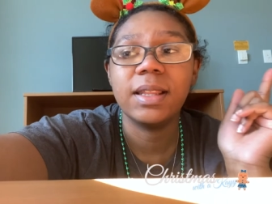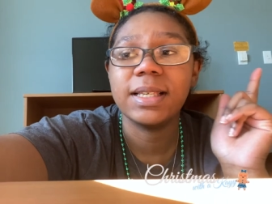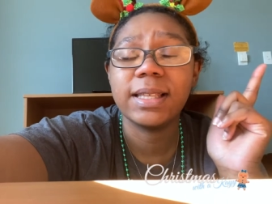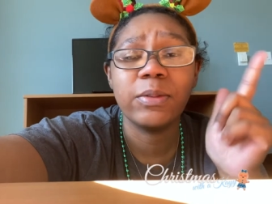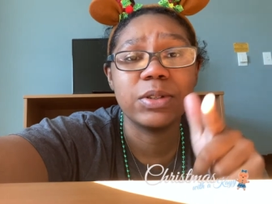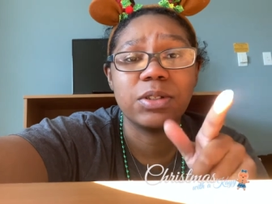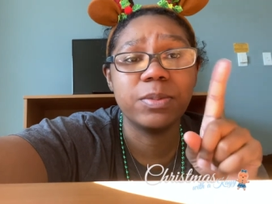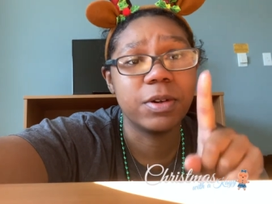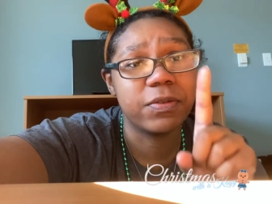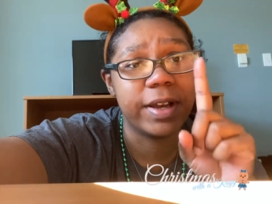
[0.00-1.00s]
Last night was
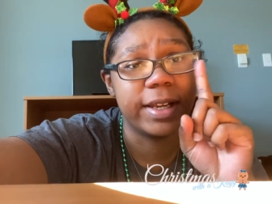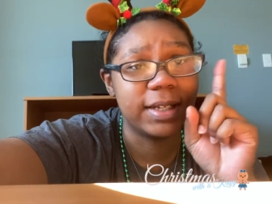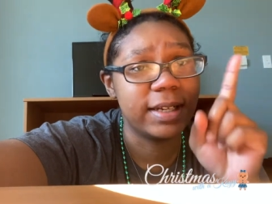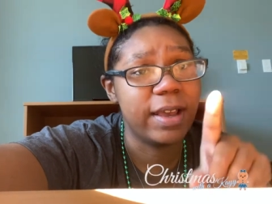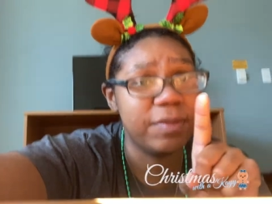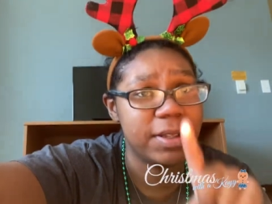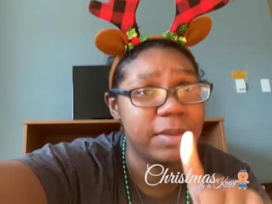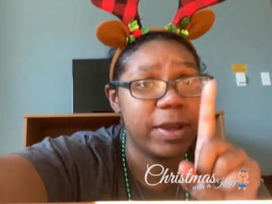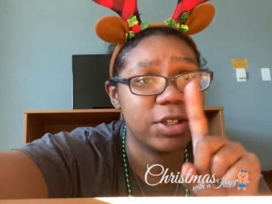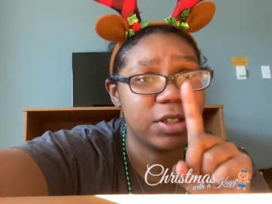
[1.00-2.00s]
super fun.
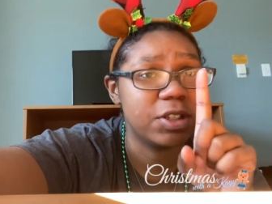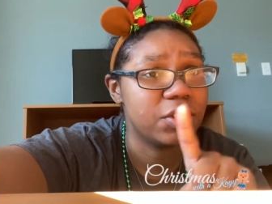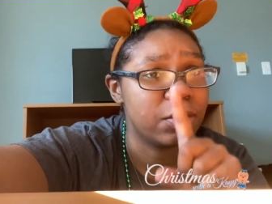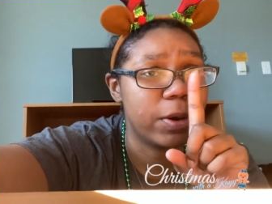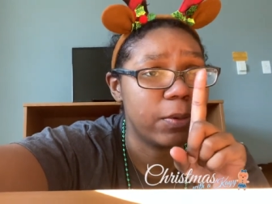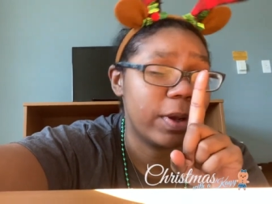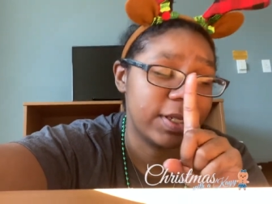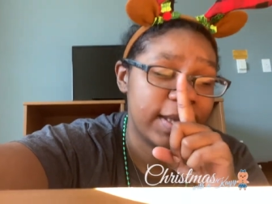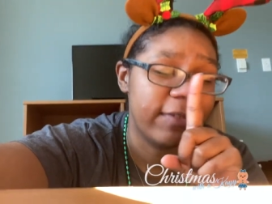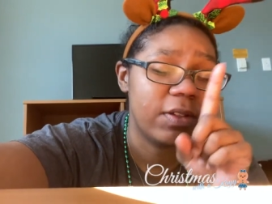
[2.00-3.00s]
Definitely make sure that you go and
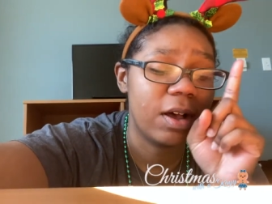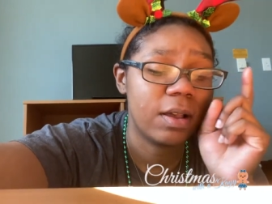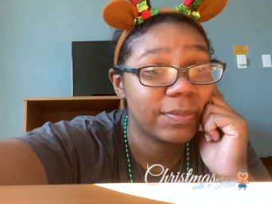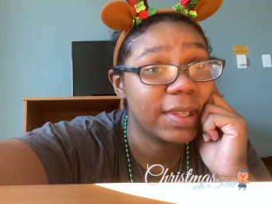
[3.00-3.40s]
watch that vlog.